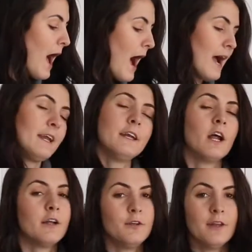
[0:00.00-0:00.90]
I did
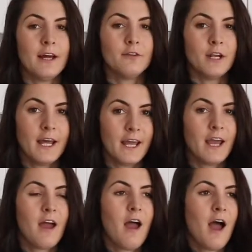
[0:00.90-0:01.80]
not do that
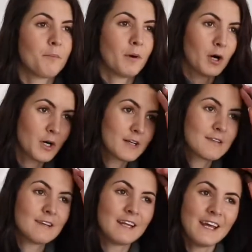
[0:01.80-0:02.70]
today.
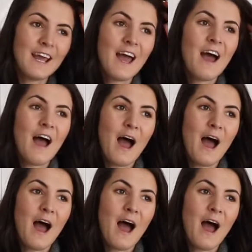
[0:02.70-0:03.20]
Personally,